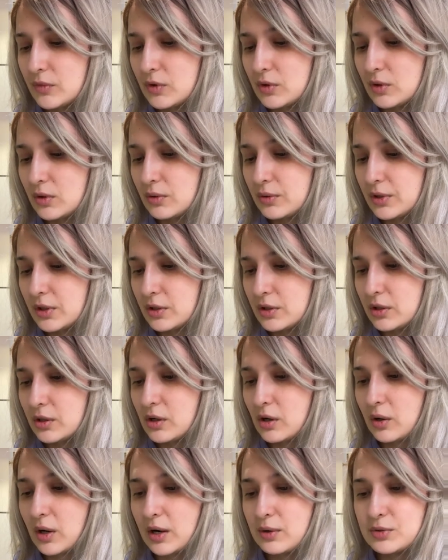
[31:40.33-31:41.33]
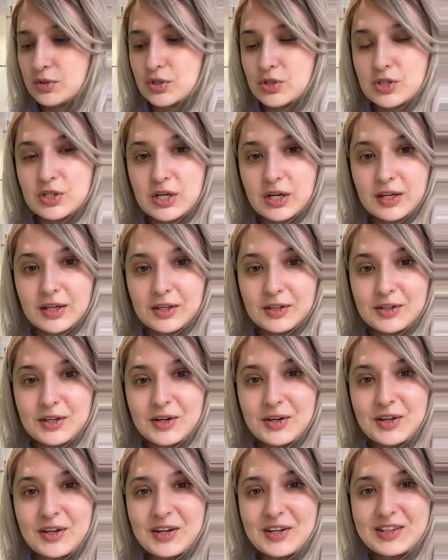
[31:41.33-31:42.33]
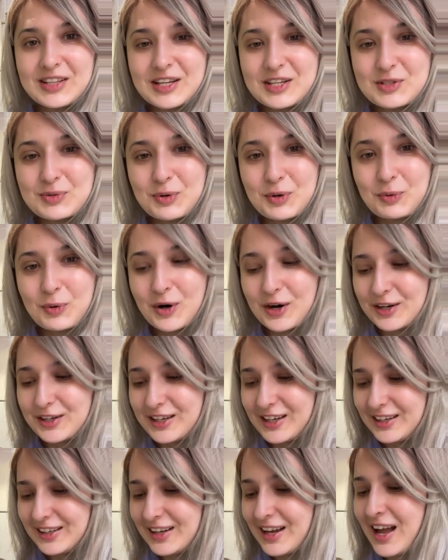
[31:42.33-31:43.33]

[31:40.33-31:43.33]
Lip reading: oh, there you go. I was just checking that things were working.